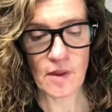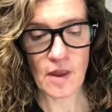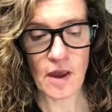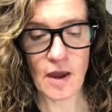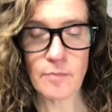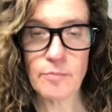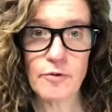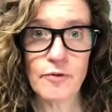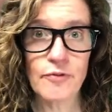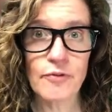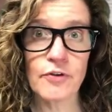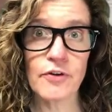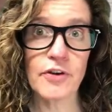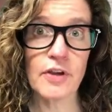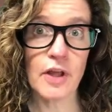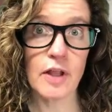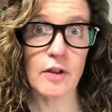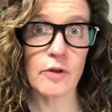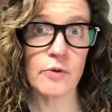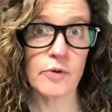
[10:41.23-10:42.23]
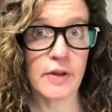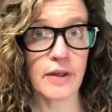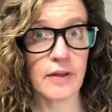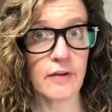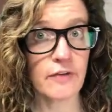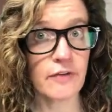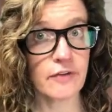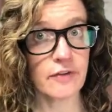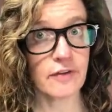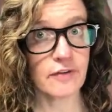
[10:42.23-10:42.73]
I prefer yellow
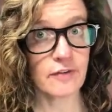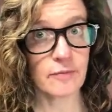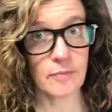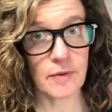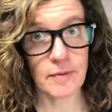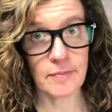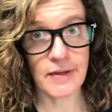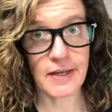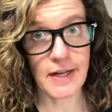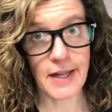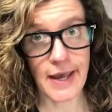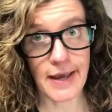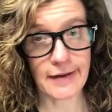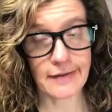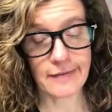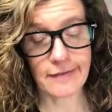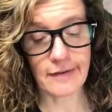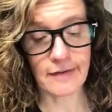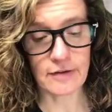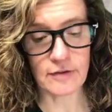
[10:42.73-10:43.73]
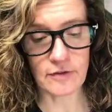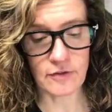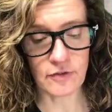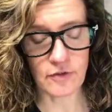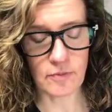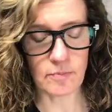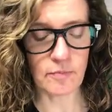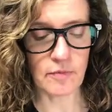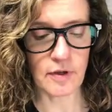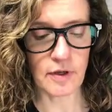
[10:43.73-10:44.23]
nails as maybe an accent or
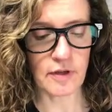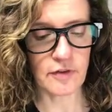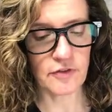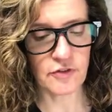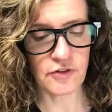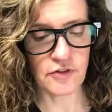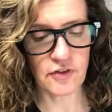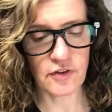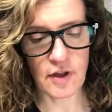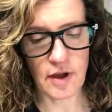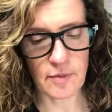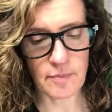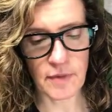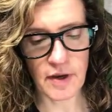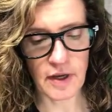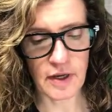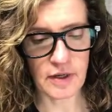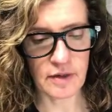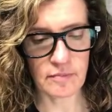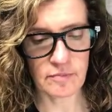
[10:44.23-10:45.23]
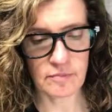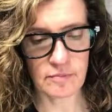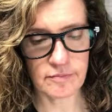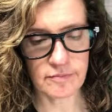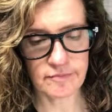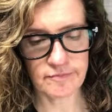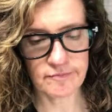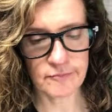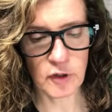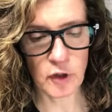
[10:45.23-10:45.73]
something. It's just not my
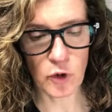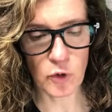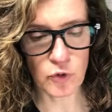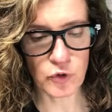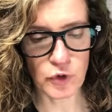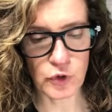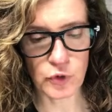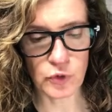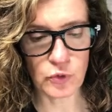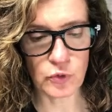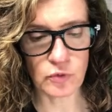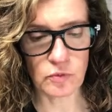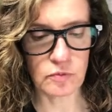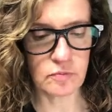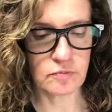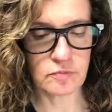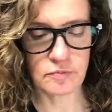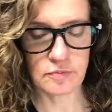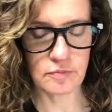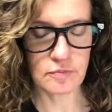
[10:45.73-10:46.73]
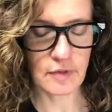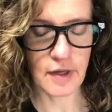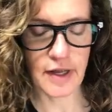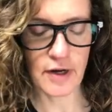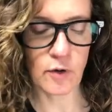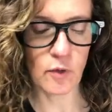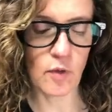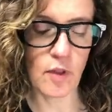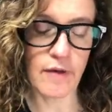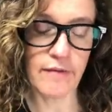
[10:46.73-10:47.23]
go-to. I
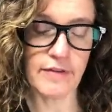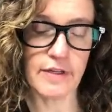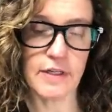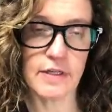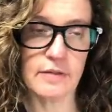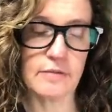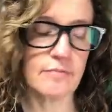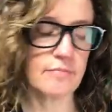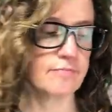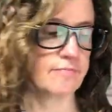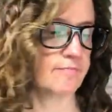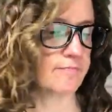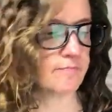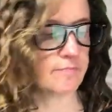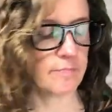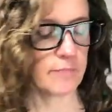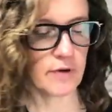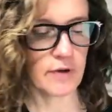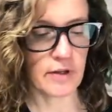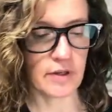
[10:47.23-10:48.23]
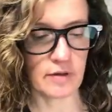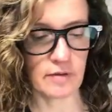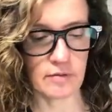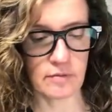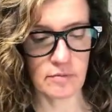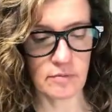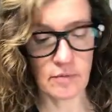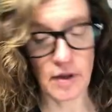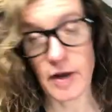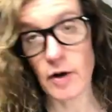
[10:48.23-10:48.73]
don't love it, but
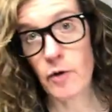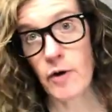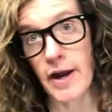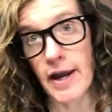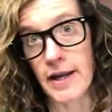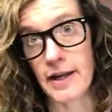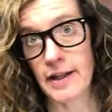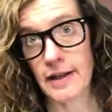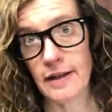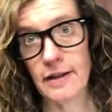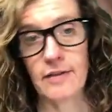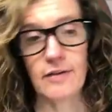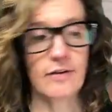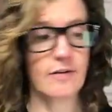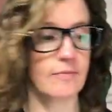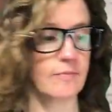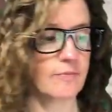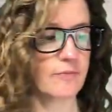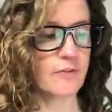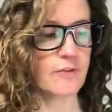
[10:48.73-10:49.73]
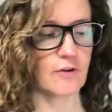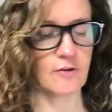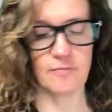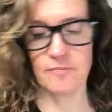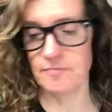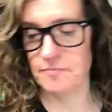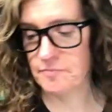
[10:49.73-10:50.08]
I don't hate it either. So